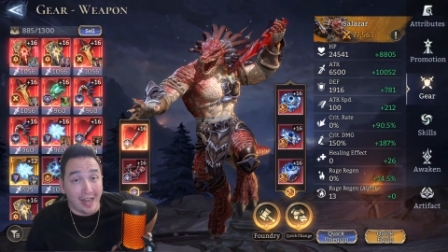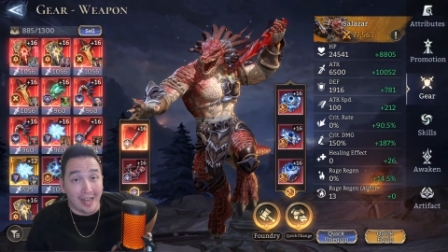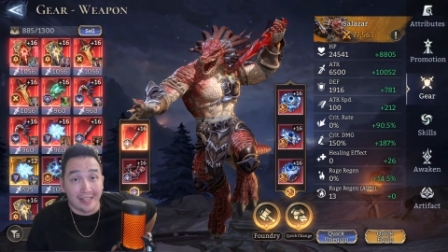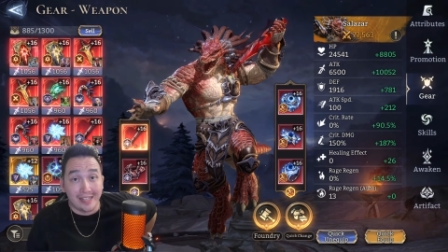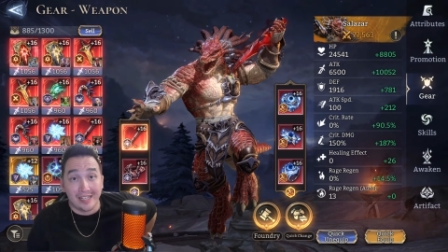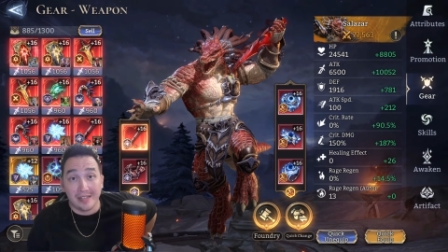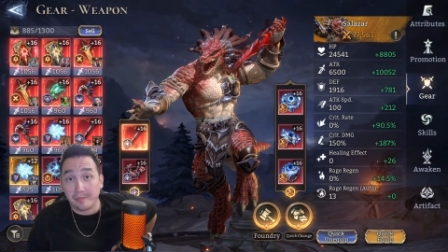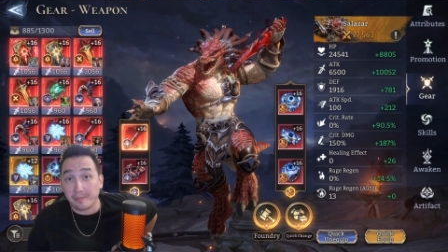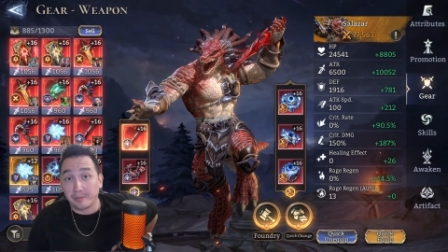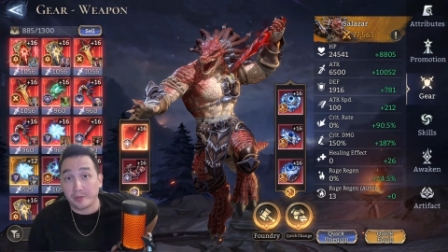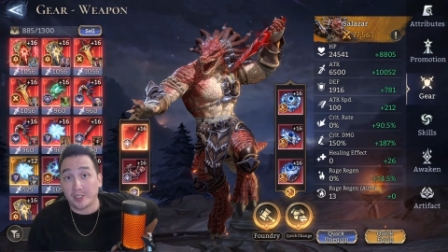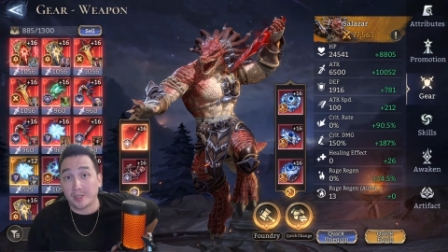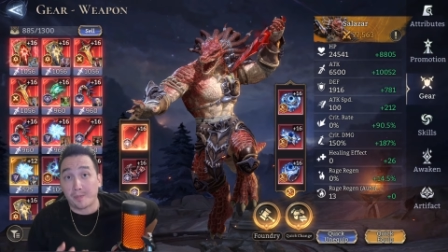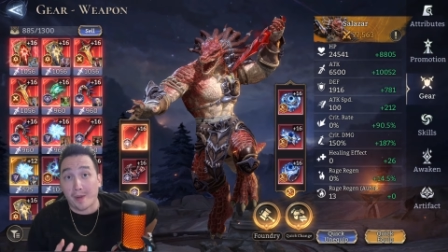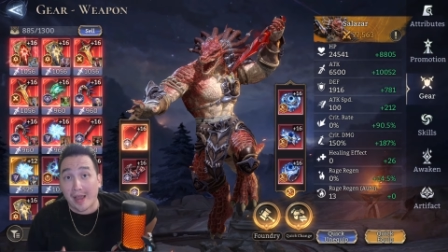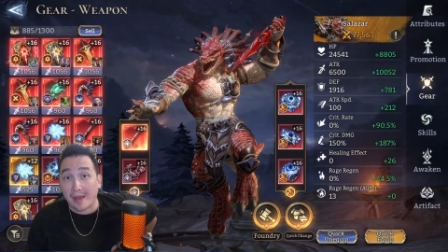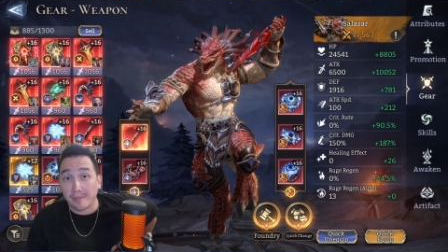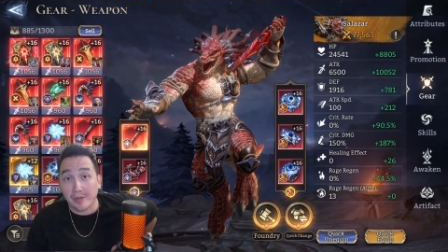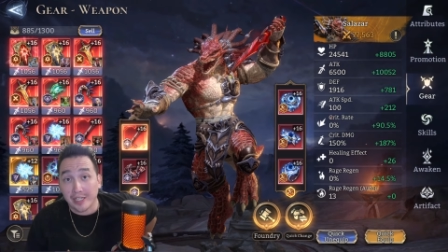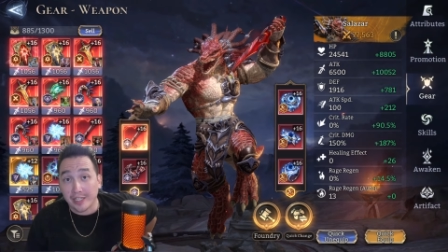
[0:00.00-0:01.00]
I keep
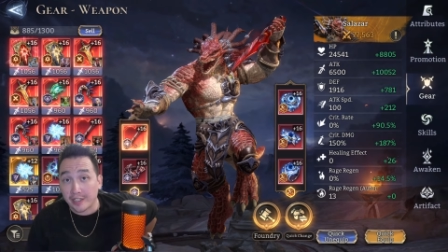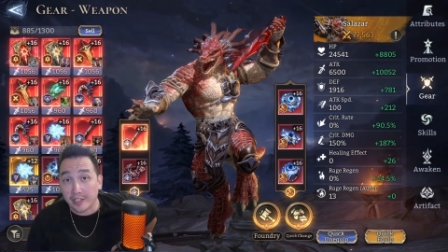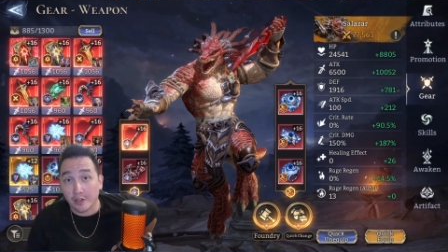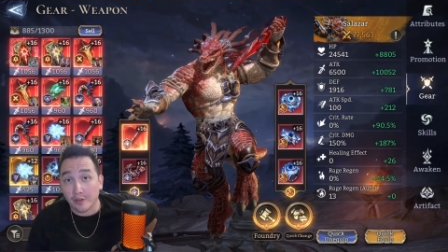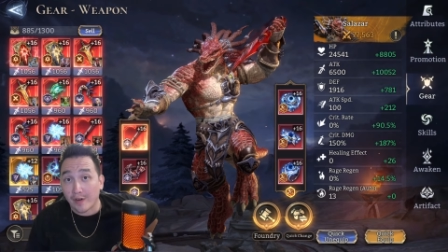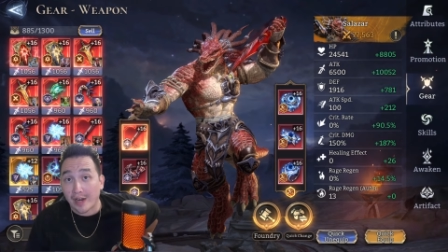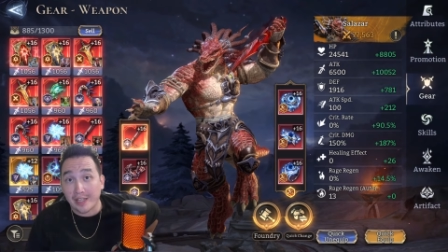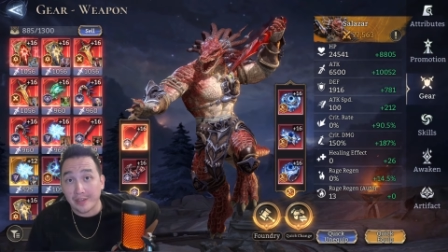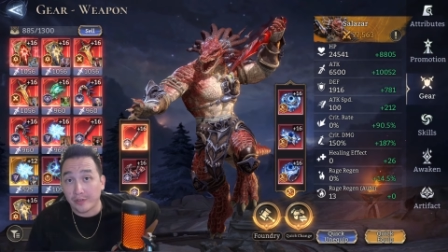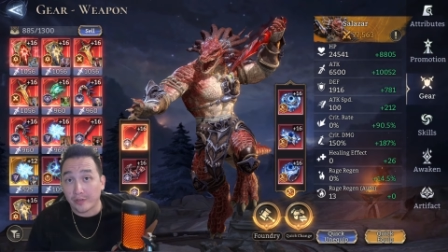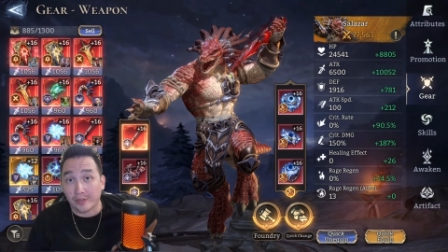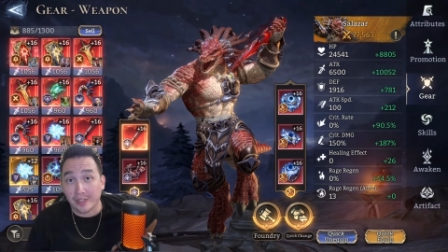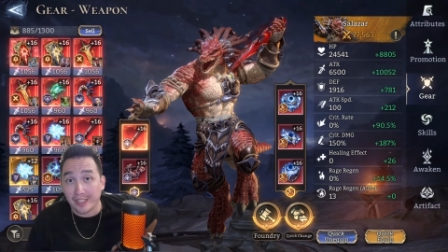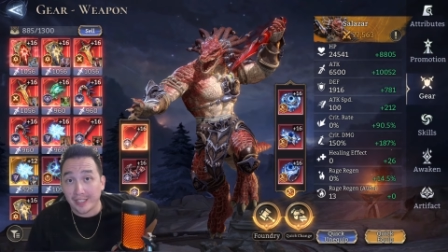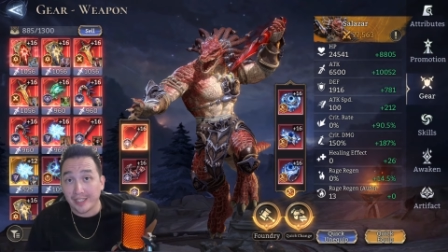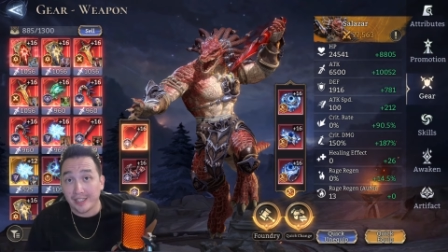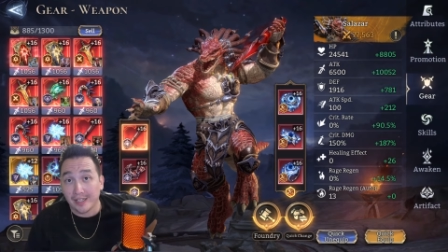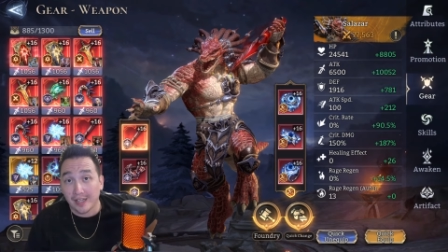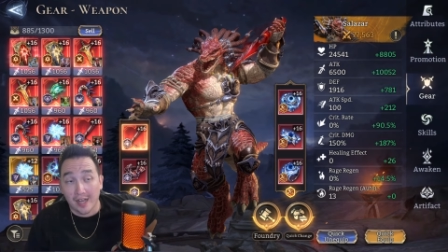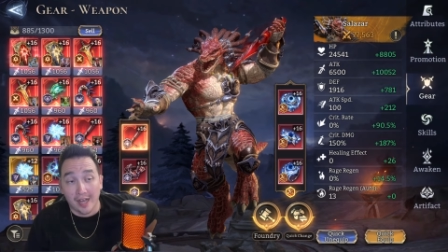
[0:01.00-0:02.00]
spamming Gear Raid
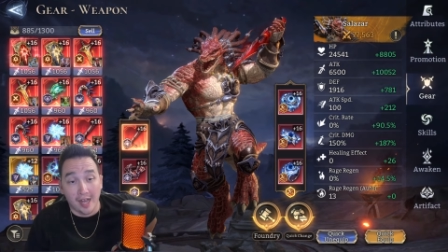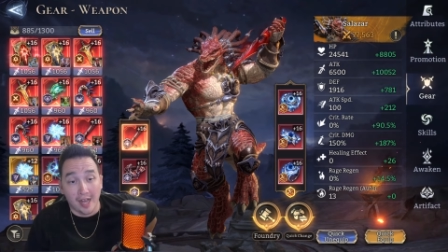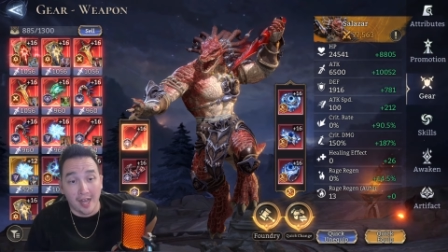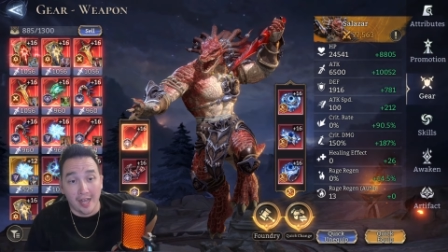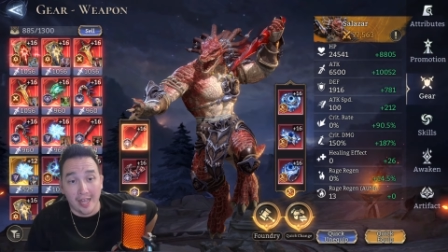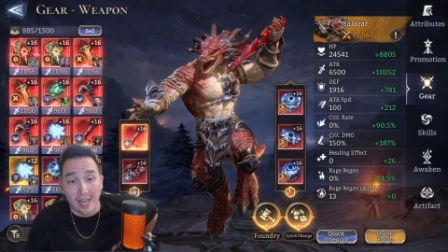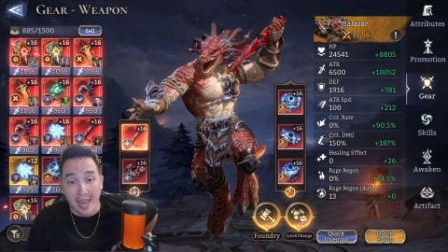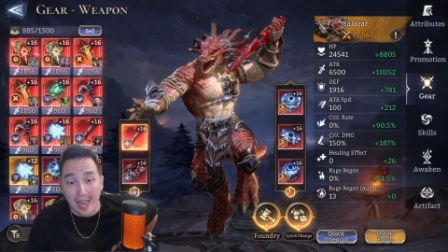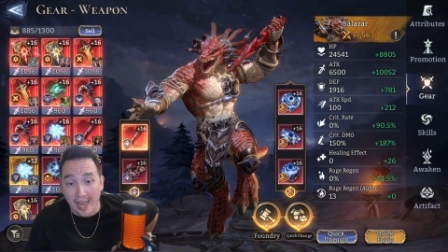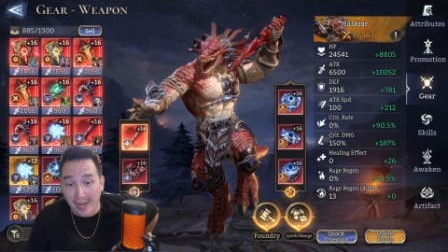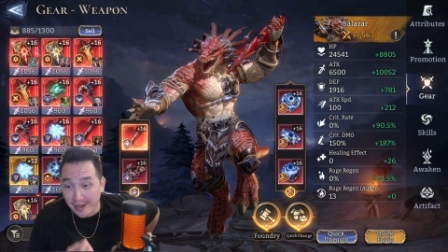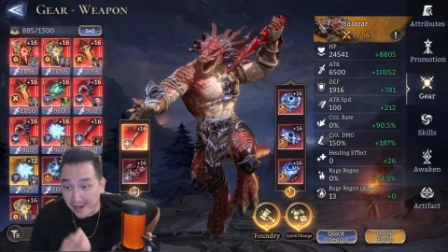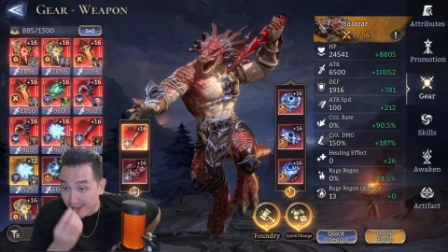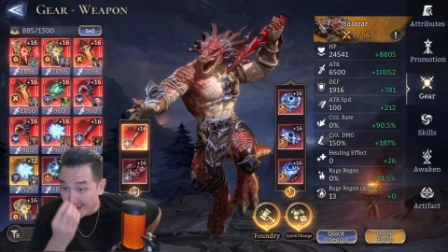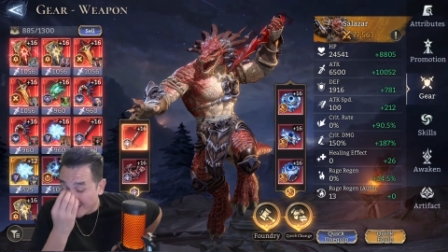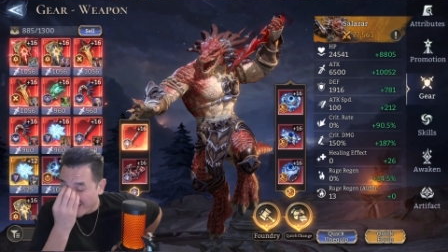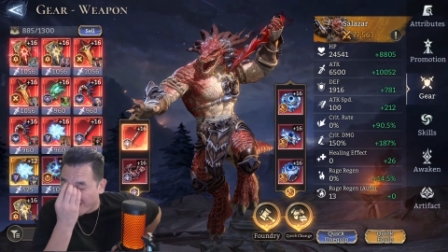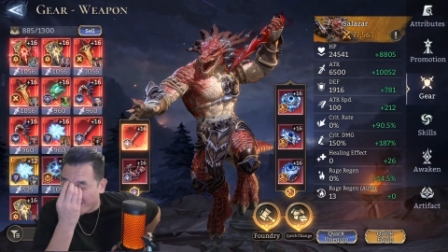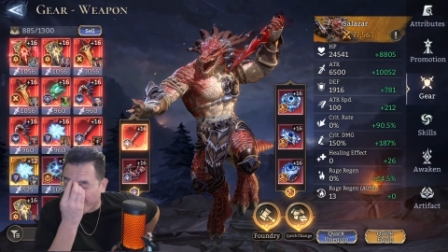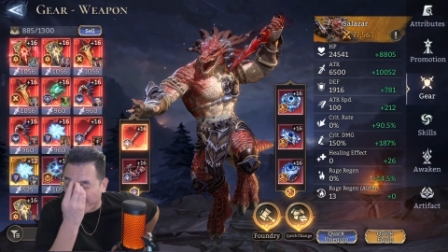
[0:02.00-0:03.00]
3 uh, and
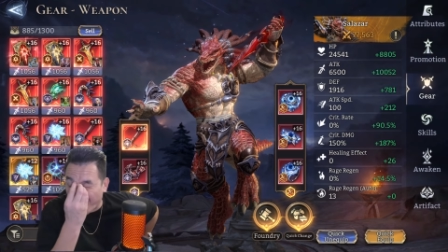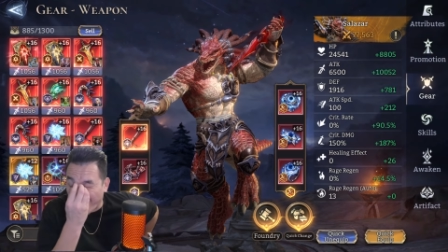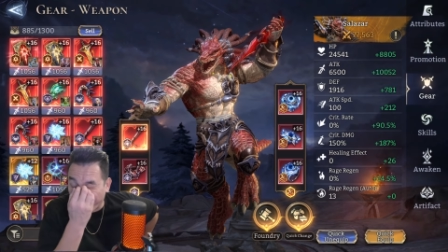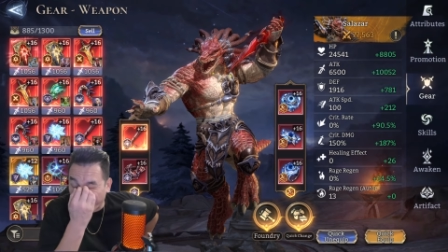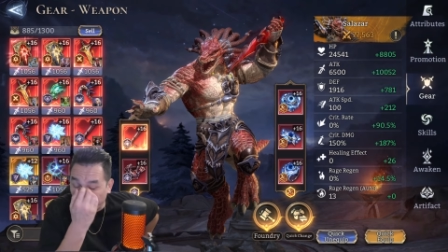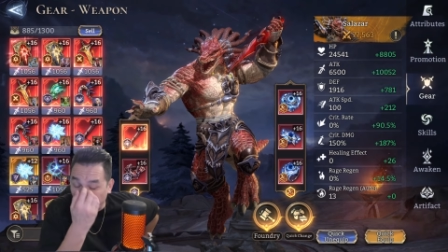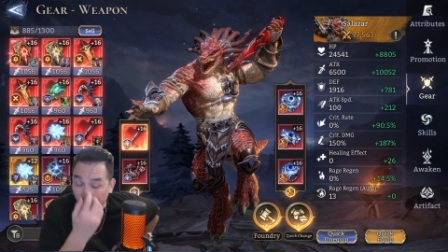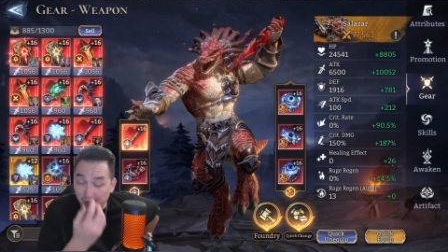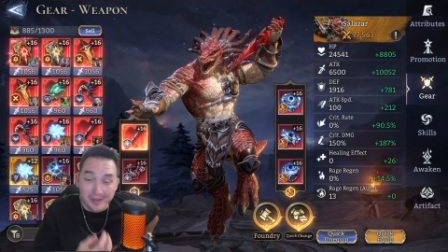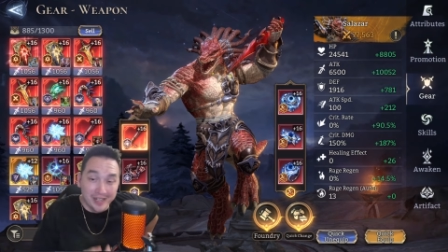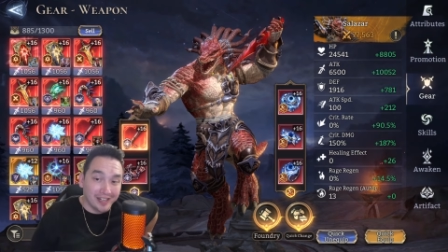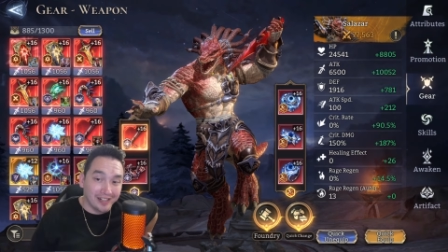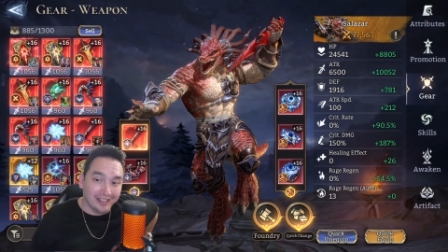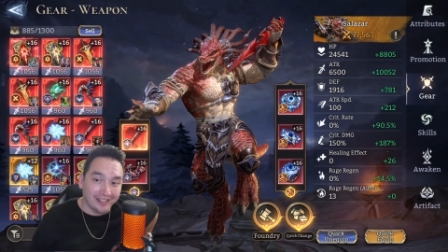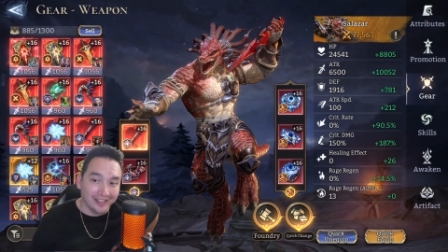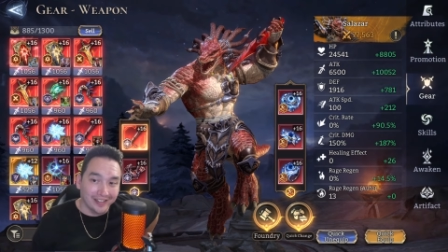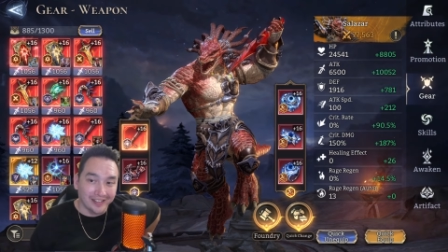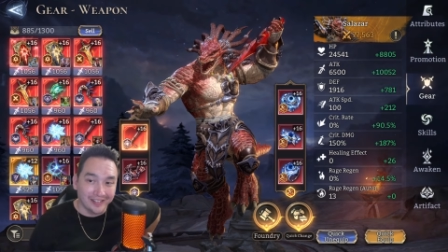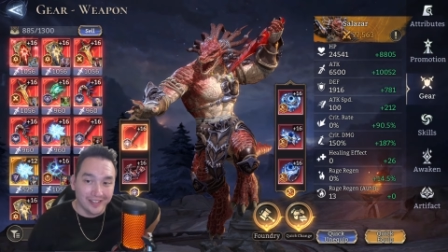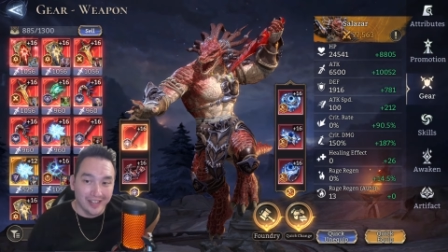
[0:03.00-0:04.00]
they're not giving me
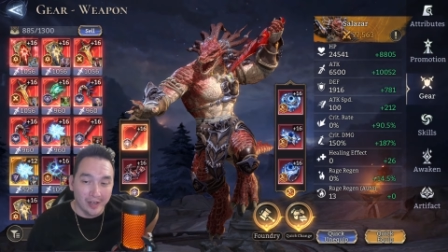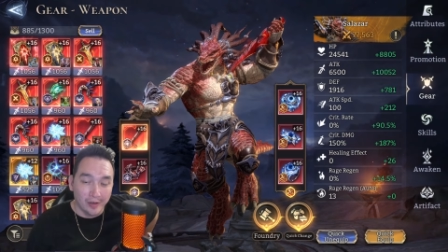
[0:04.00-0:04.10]
anything.